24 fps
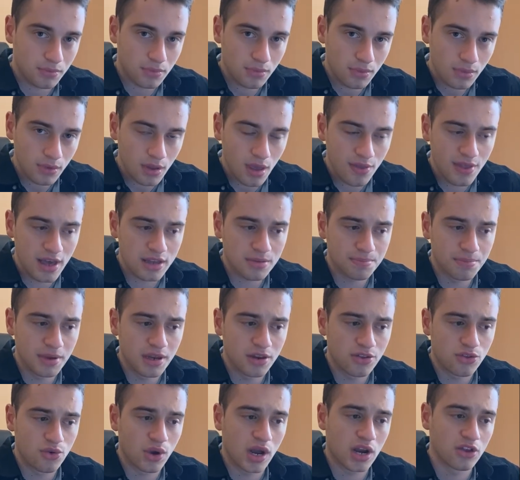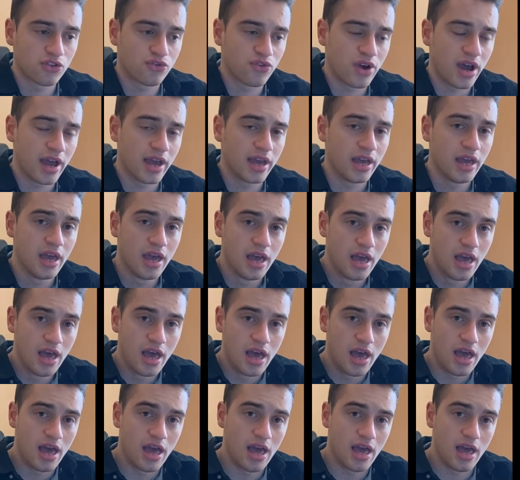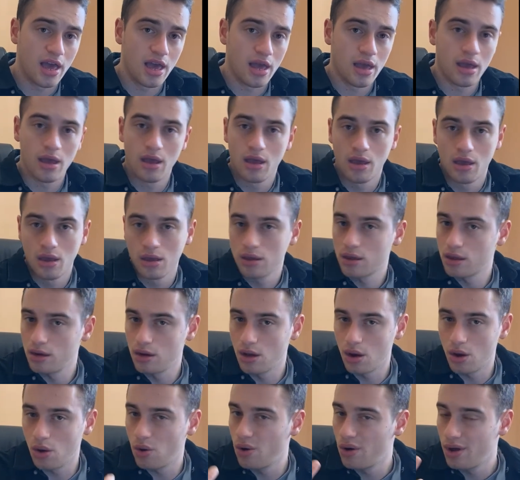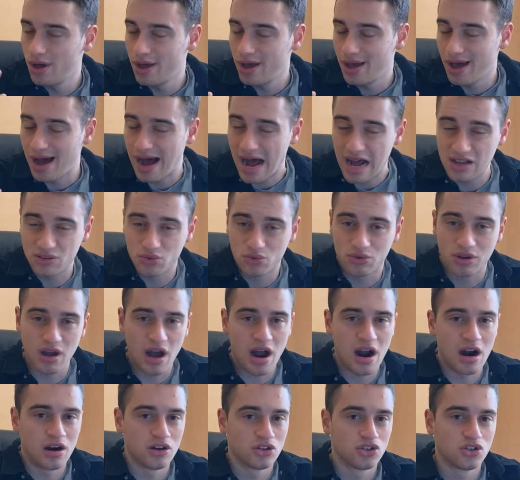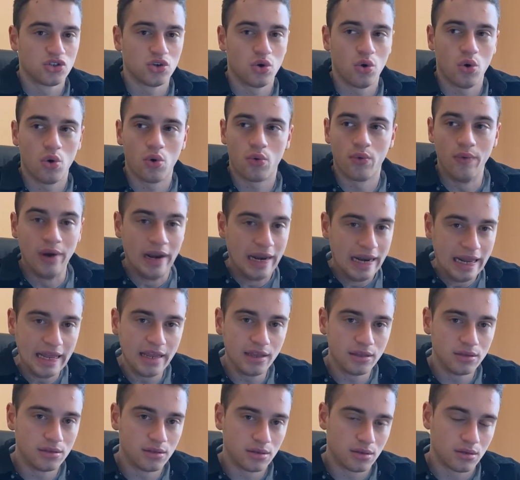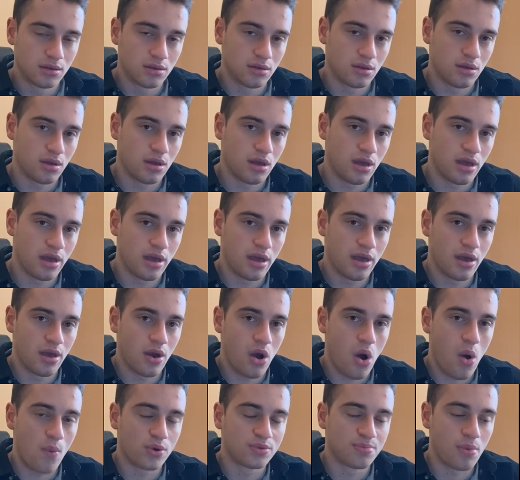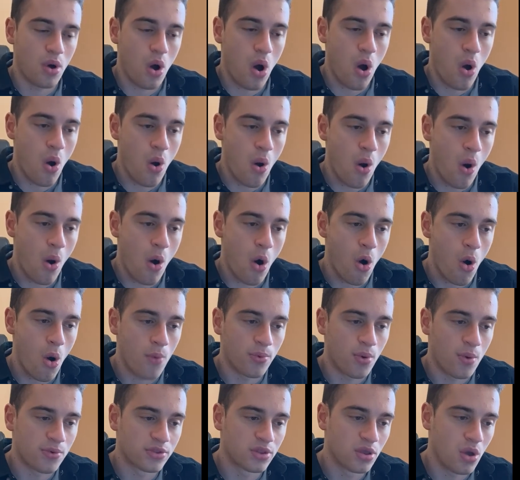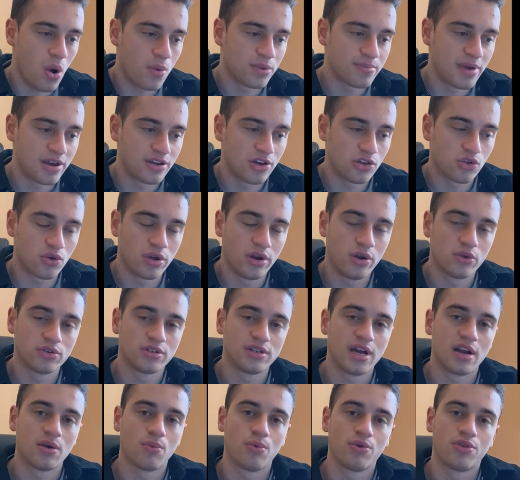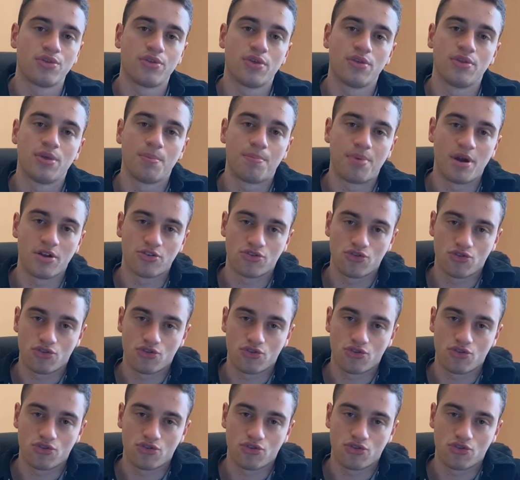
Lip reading: That means you can try, add to cards or lead optimization, and not start with the purchase.